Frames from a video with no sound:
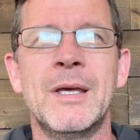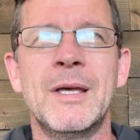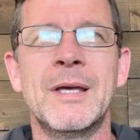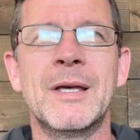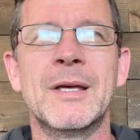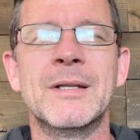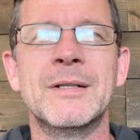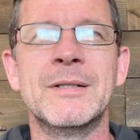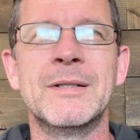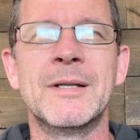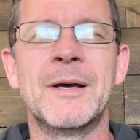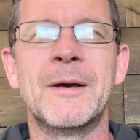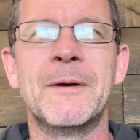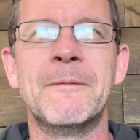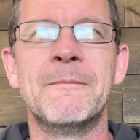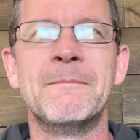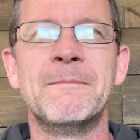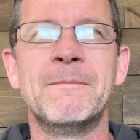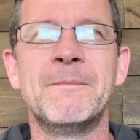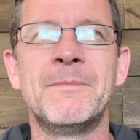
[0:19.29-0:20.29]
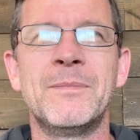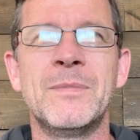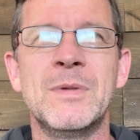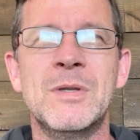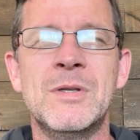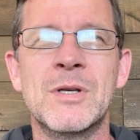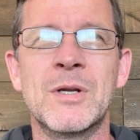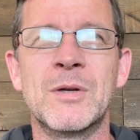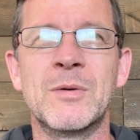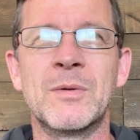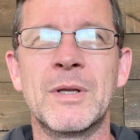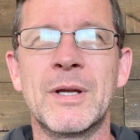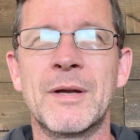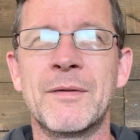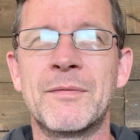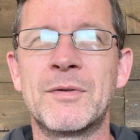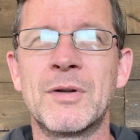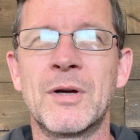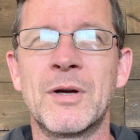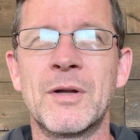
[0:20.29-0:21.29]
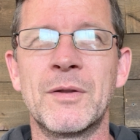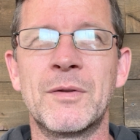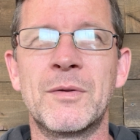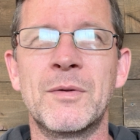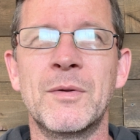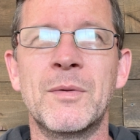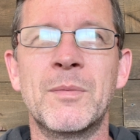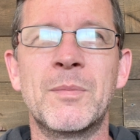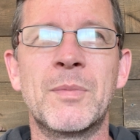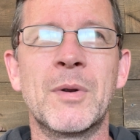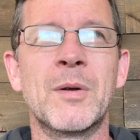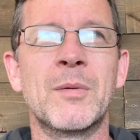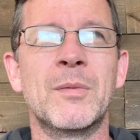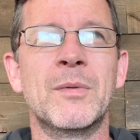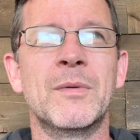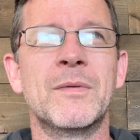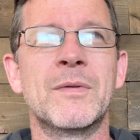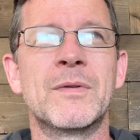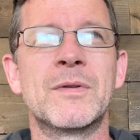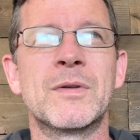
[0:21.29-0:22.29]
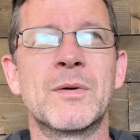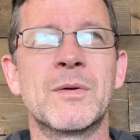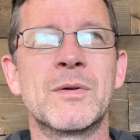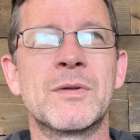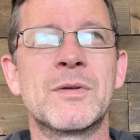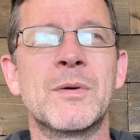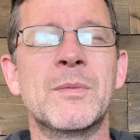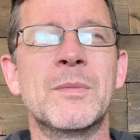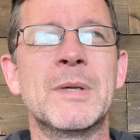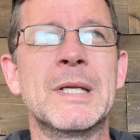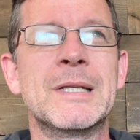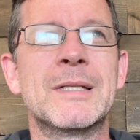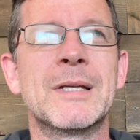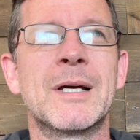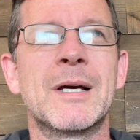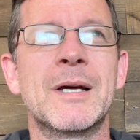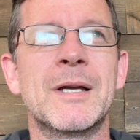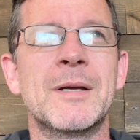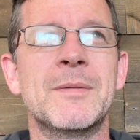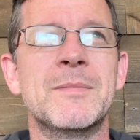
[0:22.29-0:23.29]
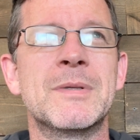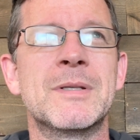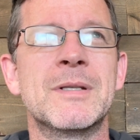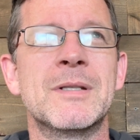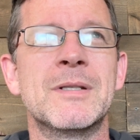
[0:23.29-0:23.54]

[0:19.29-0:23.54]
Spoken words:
And generally, I've taught through the parable of the sower so many times,